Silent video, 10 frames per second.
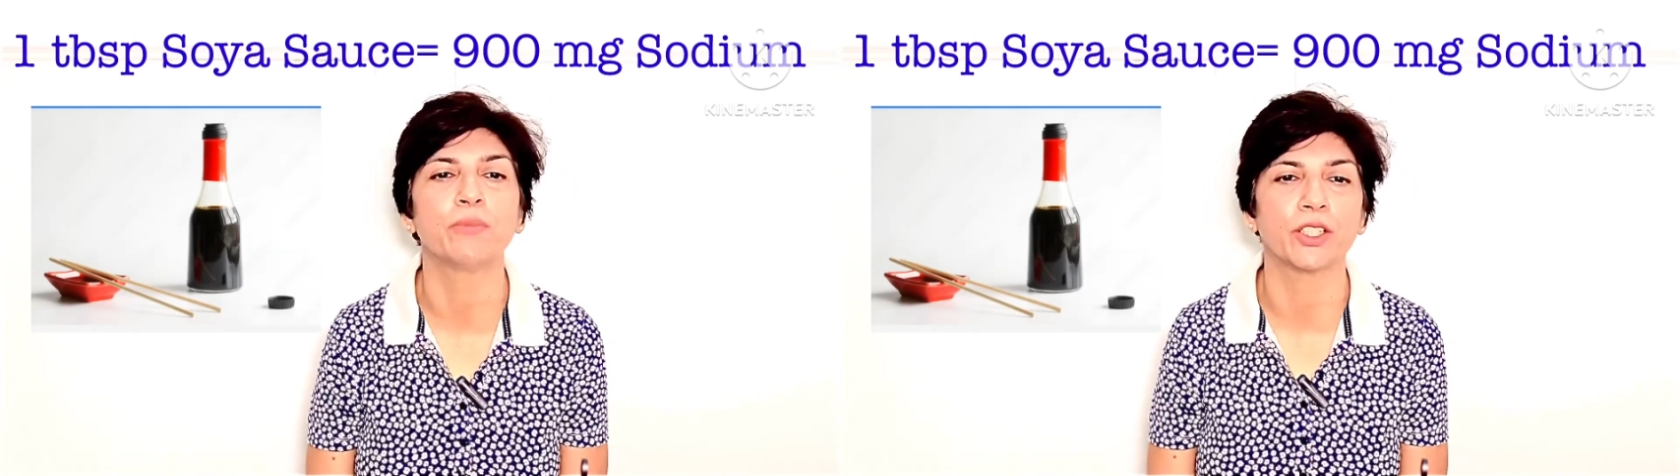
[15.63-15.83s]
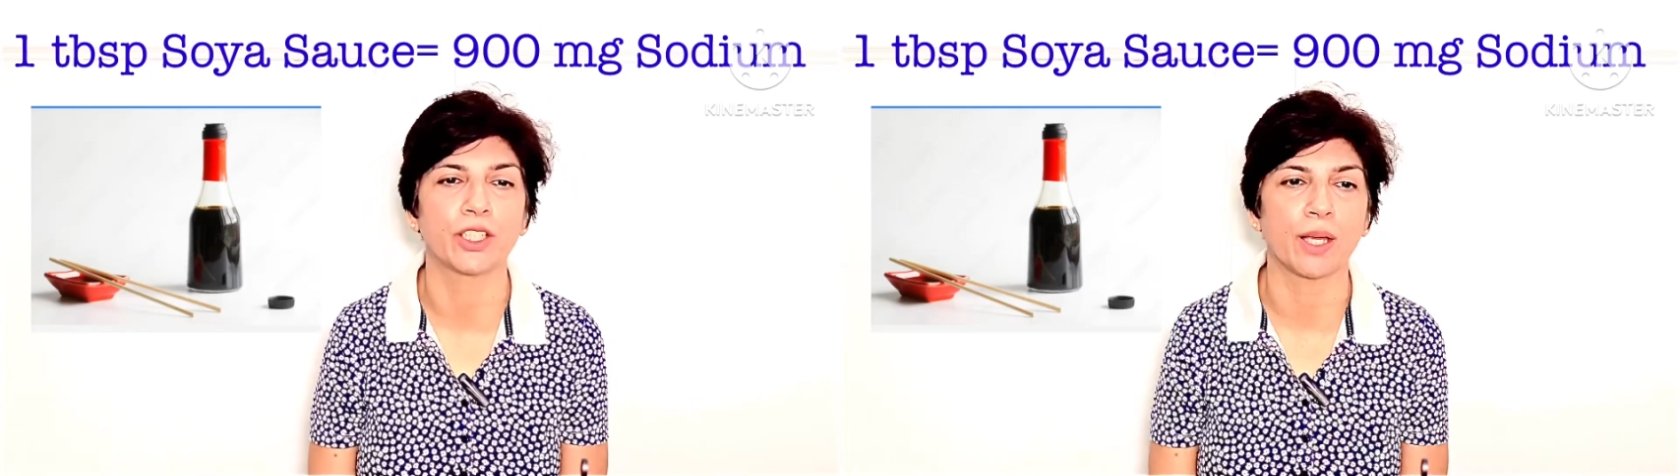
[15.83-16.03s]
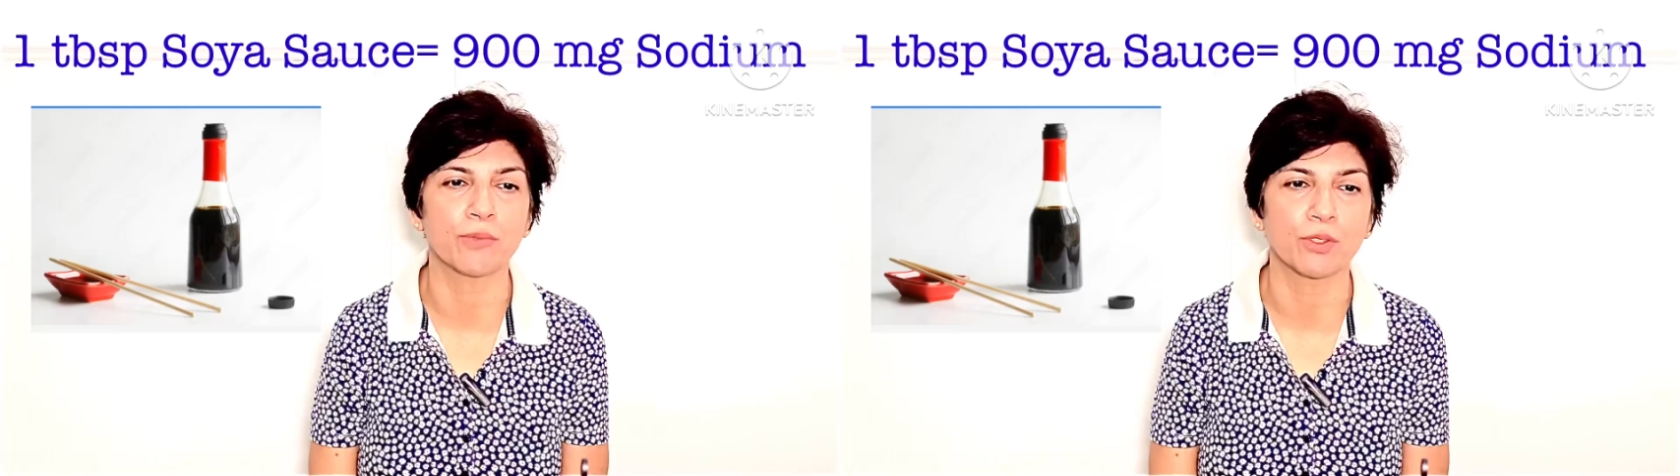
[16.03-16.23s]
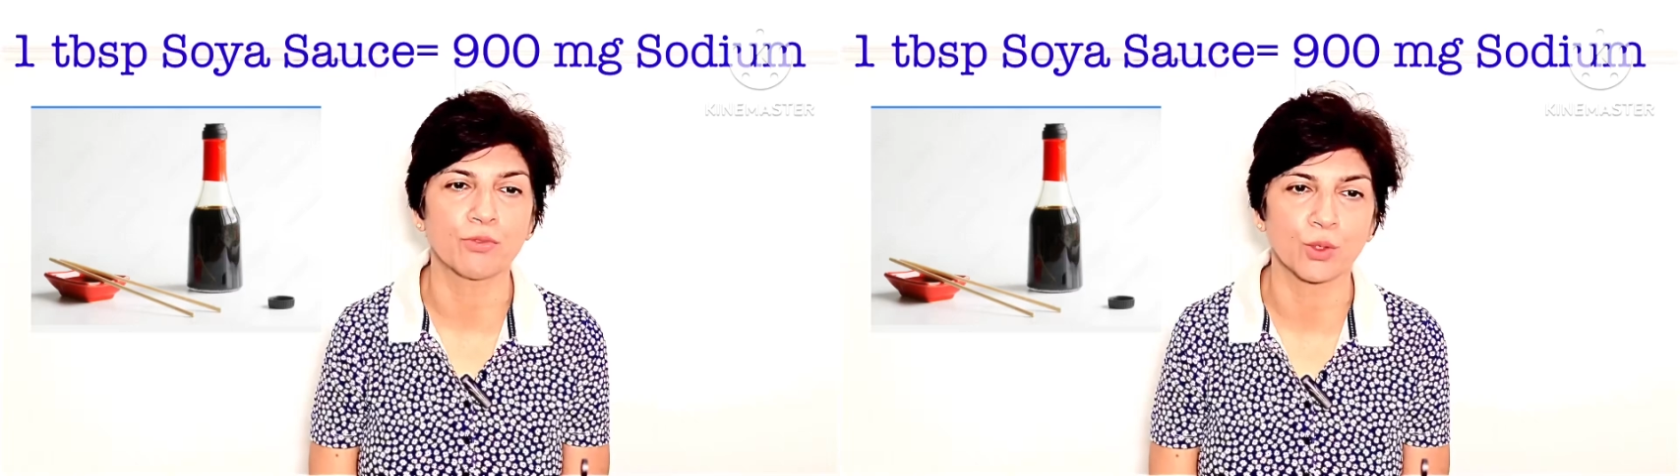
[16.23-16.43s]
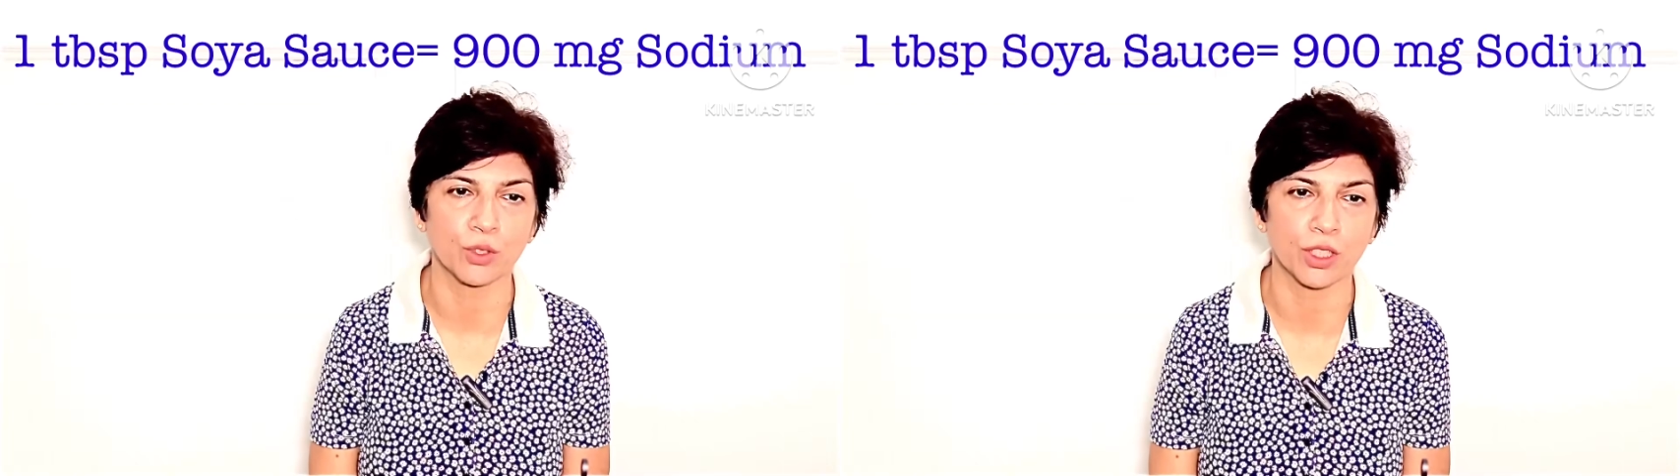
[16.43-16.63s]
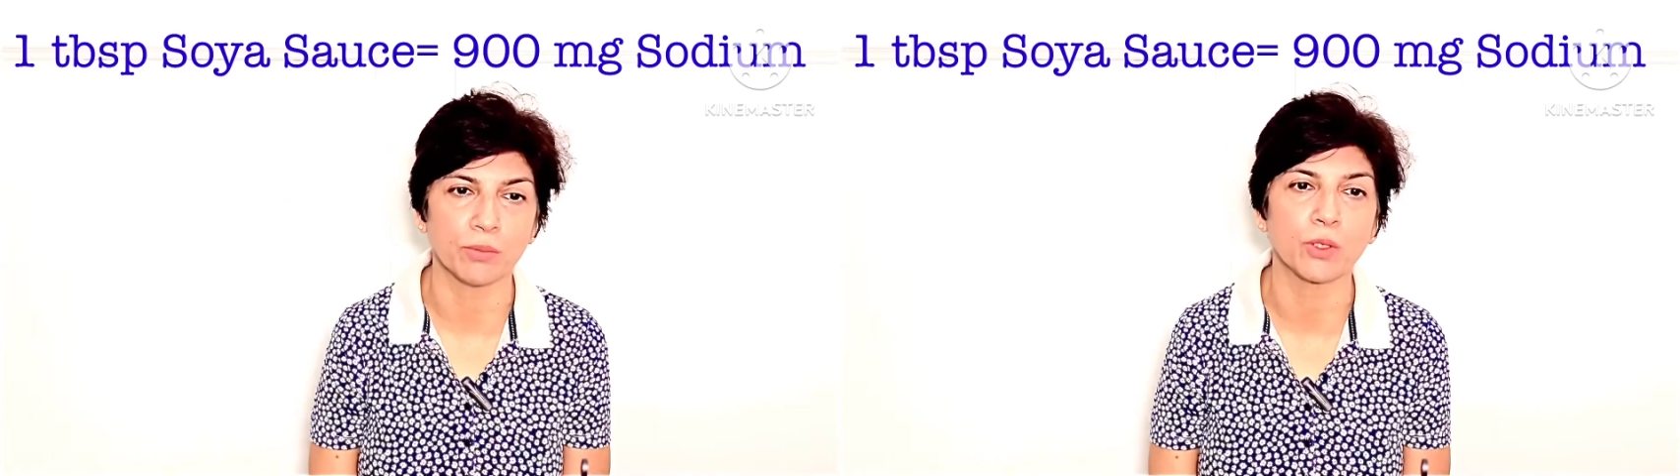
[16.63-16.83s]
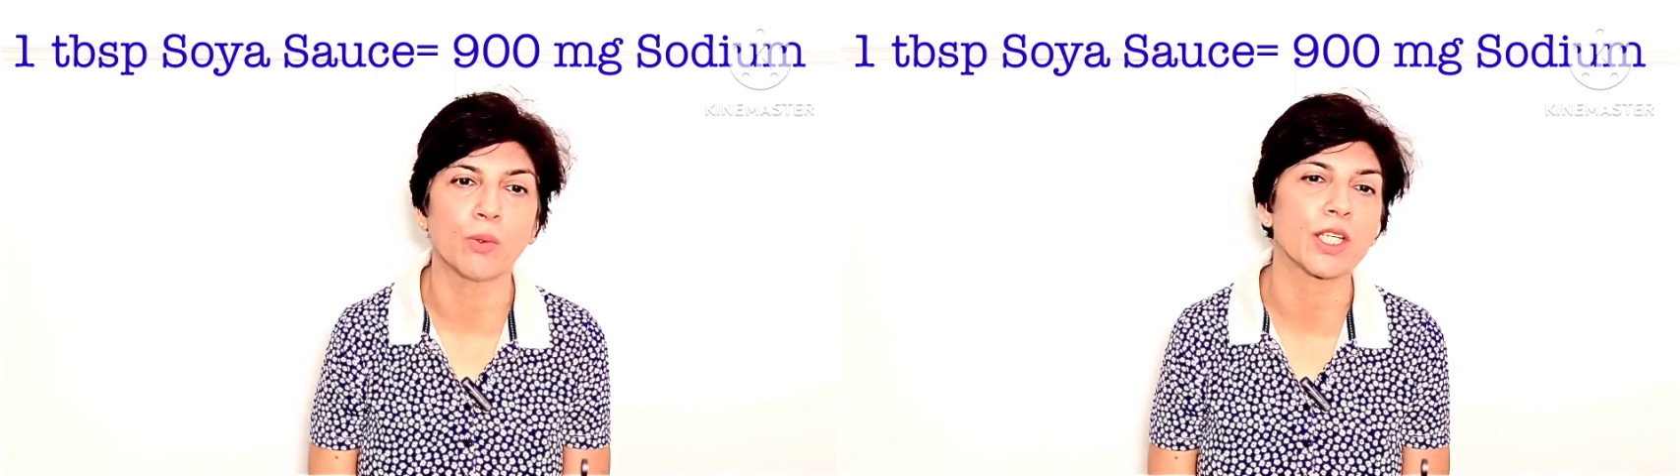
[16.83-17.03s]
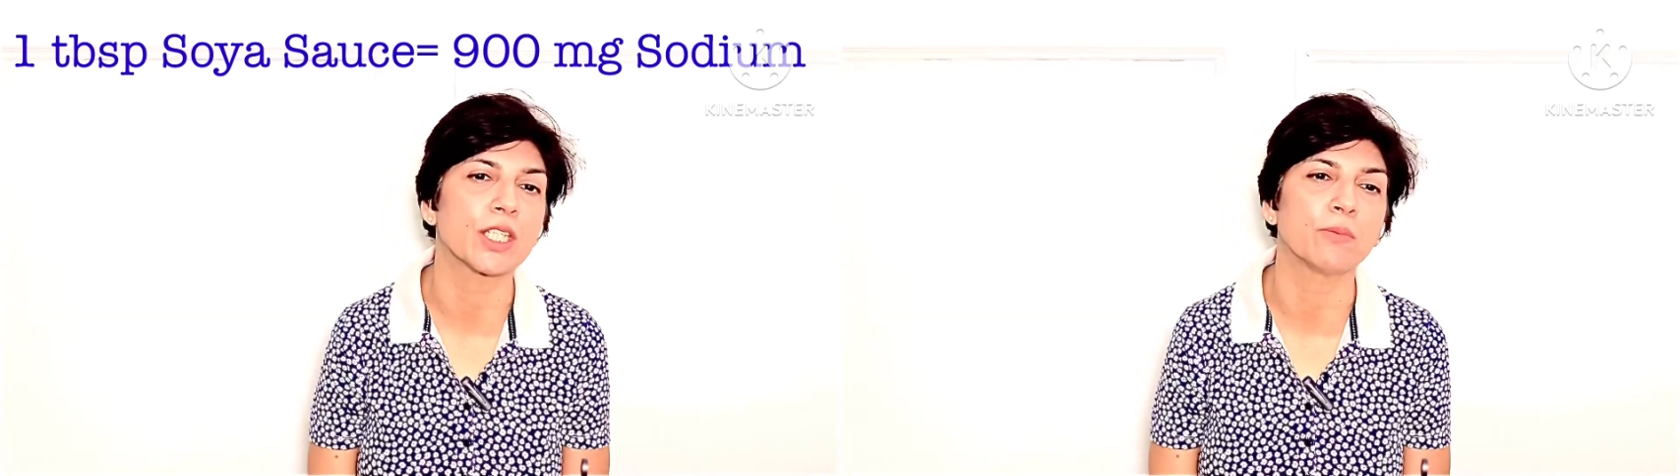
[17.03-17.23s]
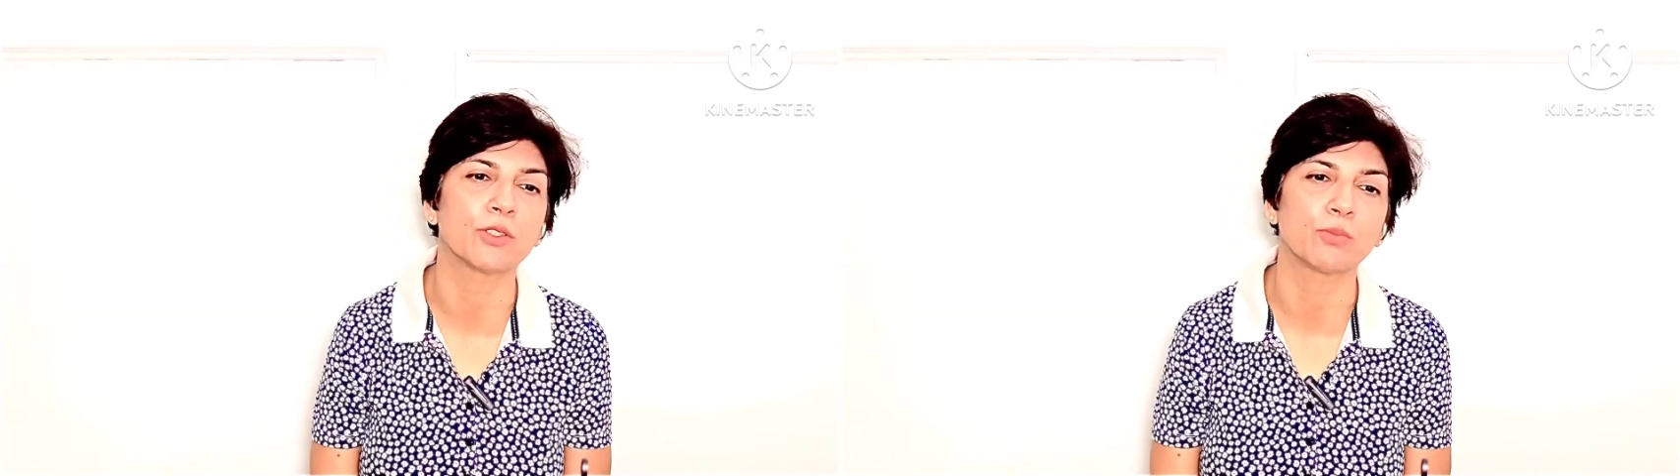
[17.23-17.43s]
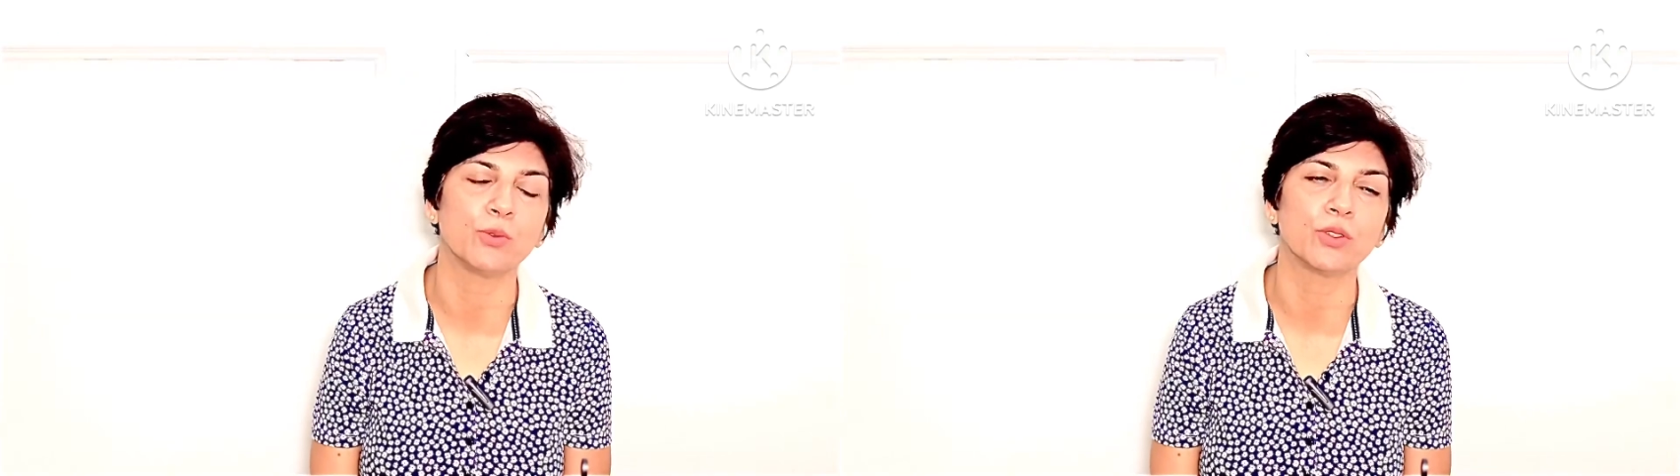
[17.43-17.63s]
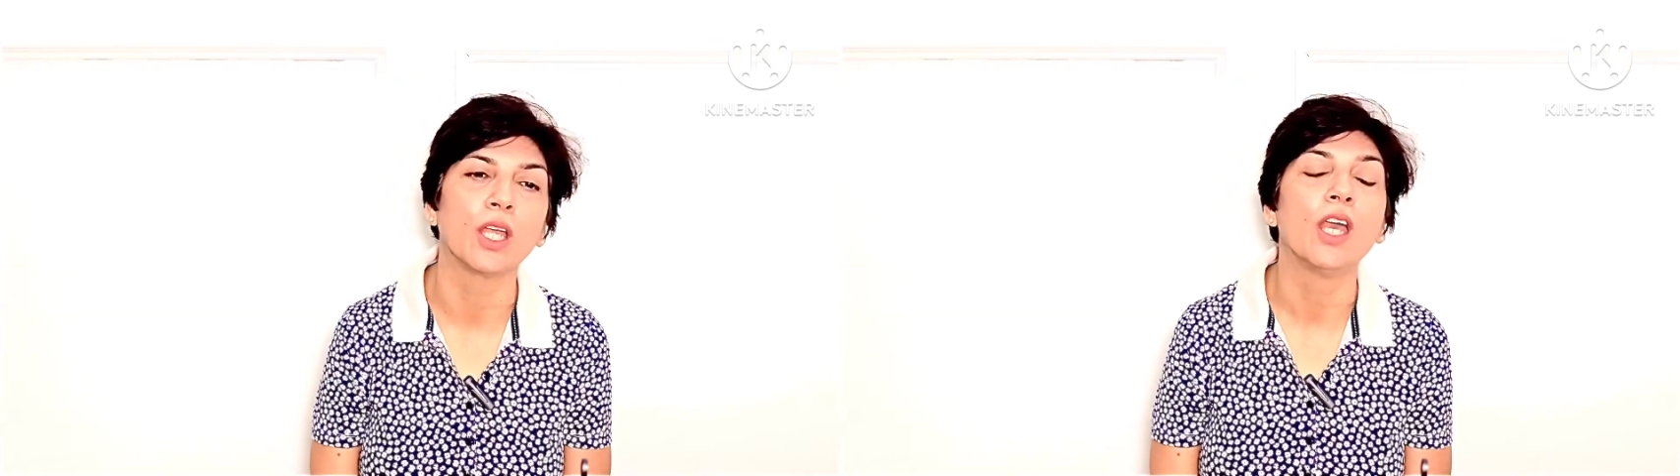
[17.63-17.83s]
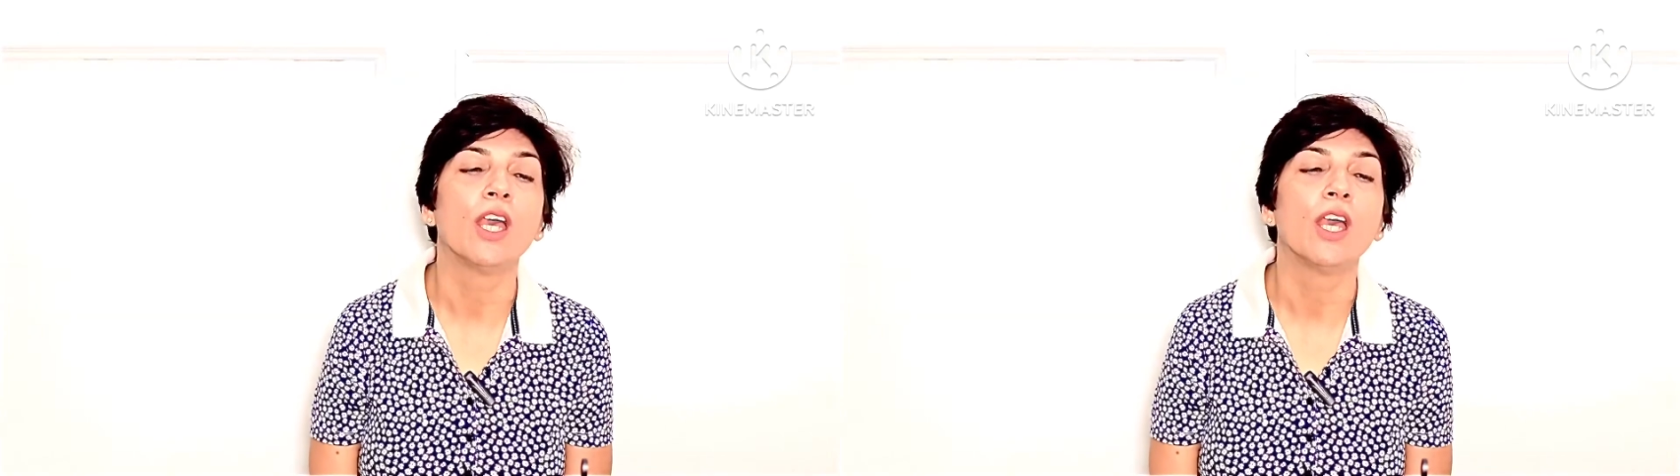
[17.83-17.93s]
milligrams of sodium in 1 tablespoon,